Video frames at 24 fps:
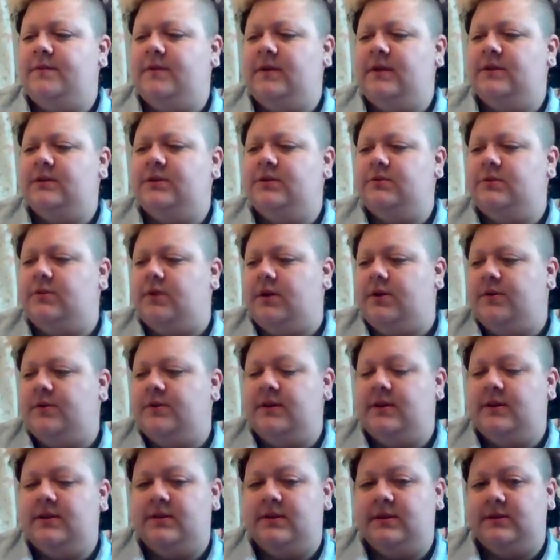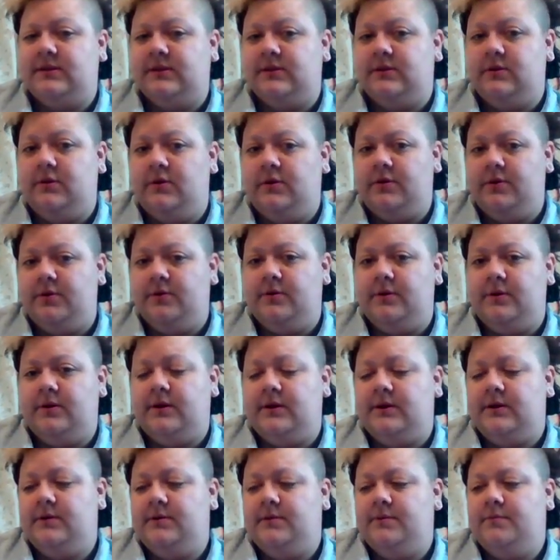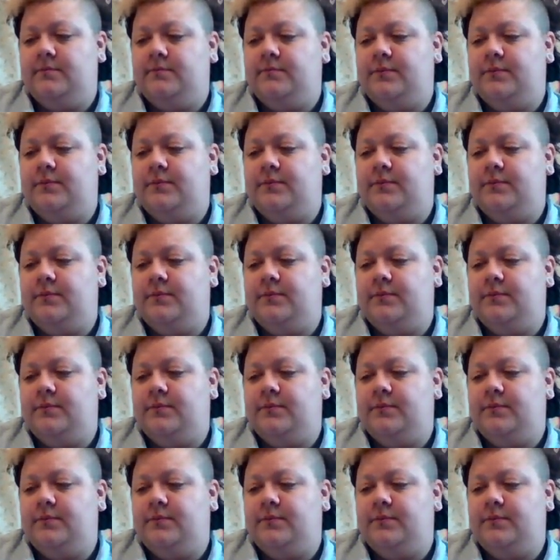as you know these this is Lagoona